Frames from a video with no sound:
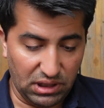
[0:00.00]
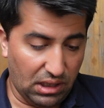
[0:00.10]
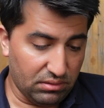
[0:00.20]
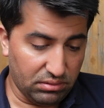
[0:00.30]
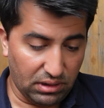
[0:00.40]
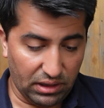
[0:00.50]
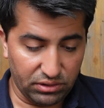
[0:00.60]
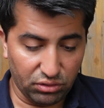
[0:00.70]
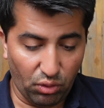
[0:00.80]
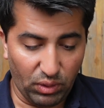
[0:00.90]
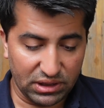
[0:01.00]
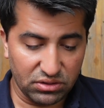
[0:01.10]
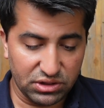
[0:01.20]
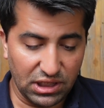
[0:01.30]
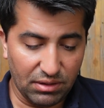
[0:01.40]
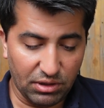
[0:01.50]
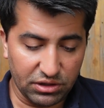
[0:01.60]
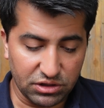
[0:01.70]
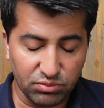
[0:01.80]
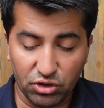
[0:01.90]
Yeah, I don't know what to say
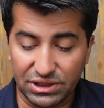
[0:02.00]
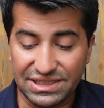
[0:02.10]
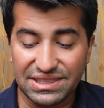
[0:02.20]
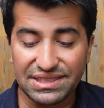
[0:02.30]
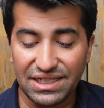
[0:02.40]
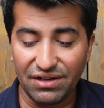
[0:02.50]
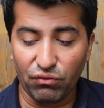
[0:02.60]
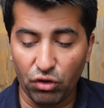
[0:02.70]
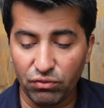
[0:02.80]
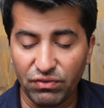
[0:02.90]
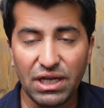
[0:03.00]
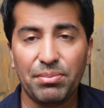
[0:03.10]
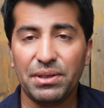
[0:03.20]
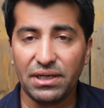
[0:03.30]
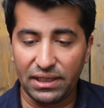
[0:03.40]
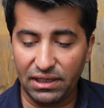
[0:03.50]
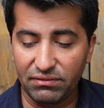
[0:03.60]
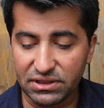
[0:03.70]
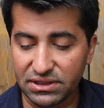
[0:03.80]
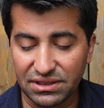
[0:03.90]
about it more. It is really warm vaping and
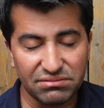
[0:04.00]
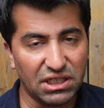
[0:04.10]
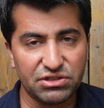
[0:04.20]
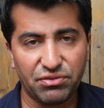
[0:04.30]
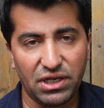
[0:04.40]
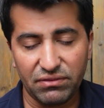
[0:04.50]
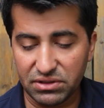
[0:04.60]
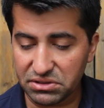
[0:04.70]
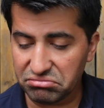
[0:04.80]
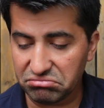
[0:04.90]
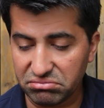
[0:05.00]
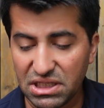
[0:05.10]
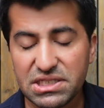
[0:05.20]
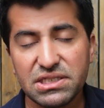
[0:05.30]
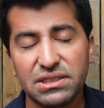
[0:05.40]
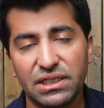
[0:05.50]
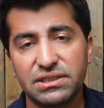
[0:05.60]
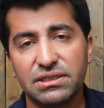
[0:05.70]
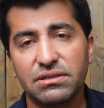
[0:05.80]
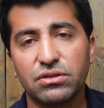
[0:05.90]
everything, nice flavor. That's it, I
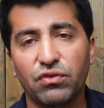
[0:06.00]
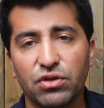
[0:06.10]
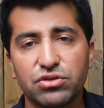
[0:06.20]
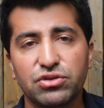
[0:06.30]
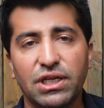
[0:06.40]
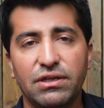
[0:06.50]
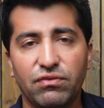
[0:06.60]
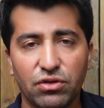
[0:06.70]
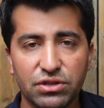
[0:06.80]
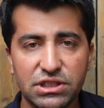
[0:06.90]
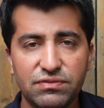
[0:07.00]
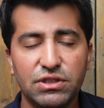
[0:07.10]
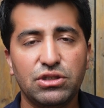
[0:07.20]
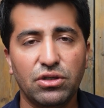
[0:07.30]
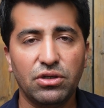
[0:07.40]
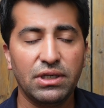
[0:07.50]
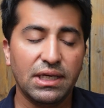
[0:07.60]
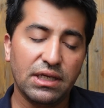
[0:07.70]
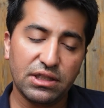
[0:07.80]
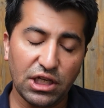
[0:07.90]
think, for today, for this video.
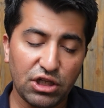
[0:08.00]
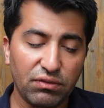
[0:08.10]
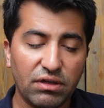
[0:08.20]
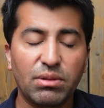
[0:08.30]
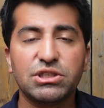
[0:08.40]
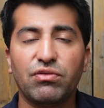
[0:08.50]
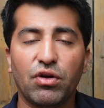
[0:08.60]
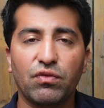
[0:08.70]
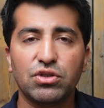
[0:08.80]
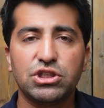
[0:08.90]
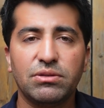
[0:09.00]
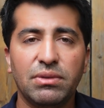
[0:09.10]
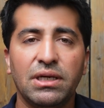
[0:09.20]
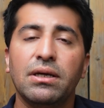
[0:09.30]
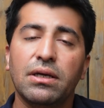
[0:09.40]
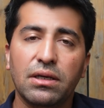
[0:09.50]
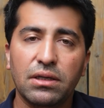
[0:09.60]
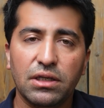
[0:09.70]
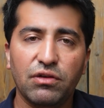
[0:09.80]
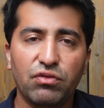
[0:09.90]
Thank you very much for watching me.
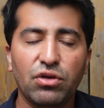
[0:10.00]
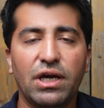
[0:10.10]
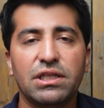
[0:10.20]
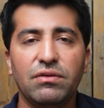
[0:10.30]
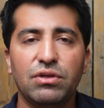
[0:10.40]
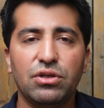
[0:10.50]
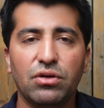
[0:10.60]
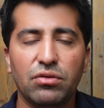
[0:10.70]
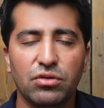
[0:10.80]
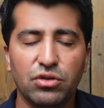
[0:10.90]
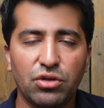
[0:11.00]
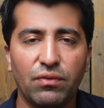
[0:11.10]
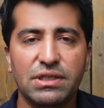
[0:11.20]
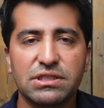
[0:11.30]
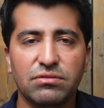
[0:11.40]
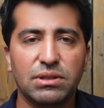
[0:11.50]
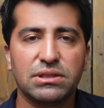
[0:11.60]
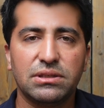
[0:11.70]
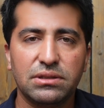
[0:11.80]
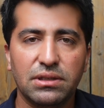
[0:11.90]
If you like the video, you know where is the
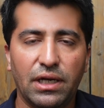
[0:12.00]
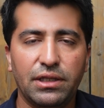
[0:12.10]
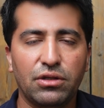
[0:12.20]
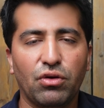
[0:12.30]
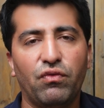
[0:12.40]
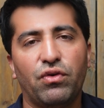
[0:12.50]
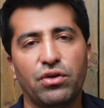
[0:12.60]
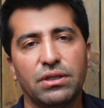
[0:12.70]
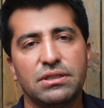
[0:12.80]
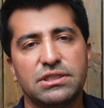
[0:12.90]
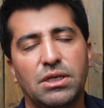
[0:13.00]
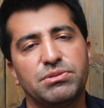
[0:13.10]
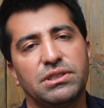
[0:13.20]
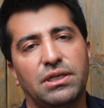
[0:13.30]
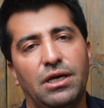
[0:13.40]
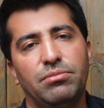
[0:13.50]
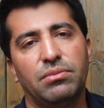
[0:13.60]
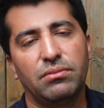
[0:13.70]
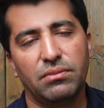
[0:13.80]
button, and then don't forget to subscribe.